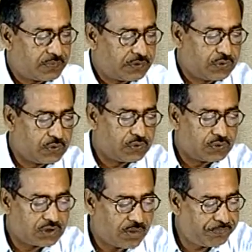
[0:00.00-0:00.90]
to
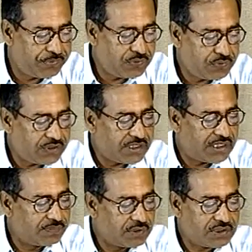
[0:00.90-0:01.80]
compute
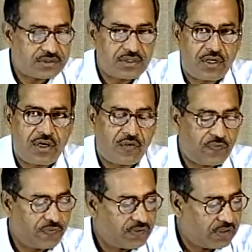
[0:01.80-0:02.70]
tables of
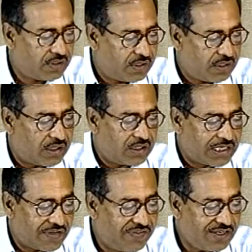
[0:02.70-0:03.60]

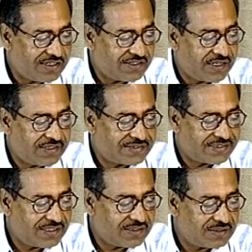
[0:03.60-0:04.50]
naval artillery
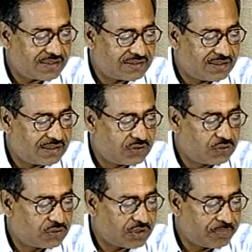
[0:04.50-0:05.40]
cell,
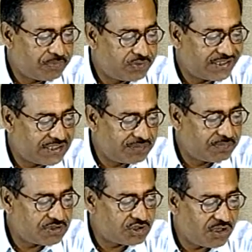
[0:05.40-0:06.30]
to compute the
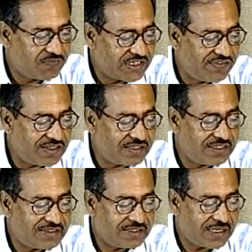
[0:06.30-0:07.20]
tables of naval
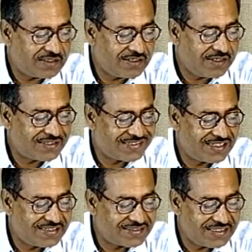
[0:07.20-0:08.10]
artillery cell
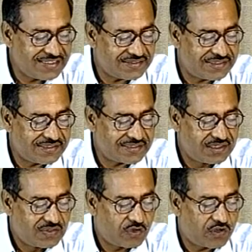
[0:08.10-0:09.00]
distances
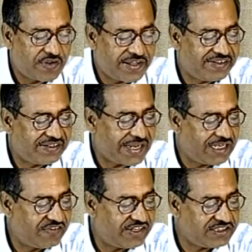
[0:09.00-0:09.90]
for varying
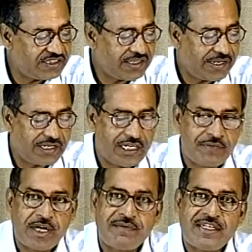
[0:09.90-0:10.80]
elevation and
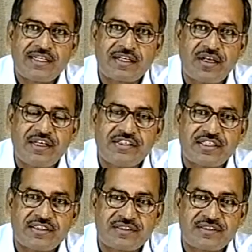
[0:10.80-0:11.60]
environmental conditions.